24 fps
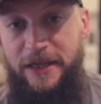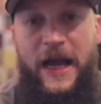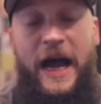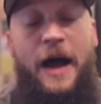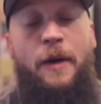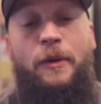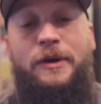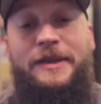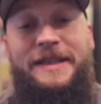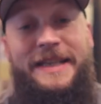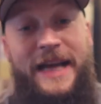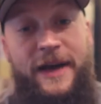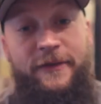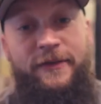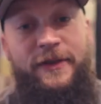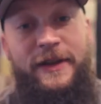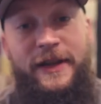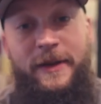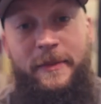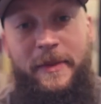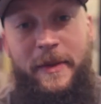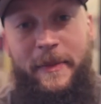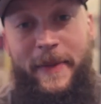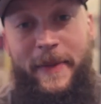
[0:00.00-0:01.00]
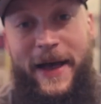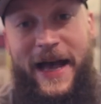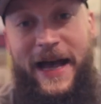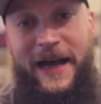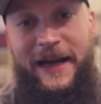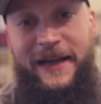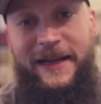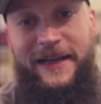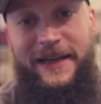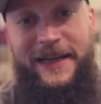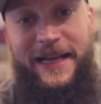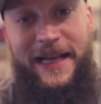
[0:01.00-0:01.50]
I will definitely be
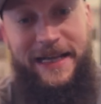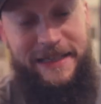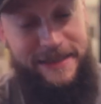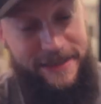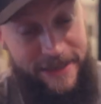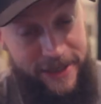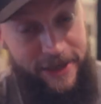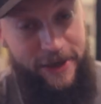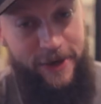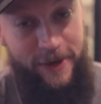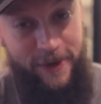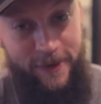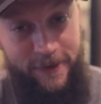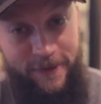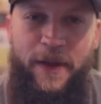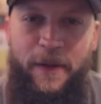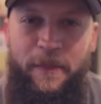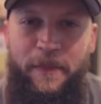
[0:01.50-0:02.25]
back next year.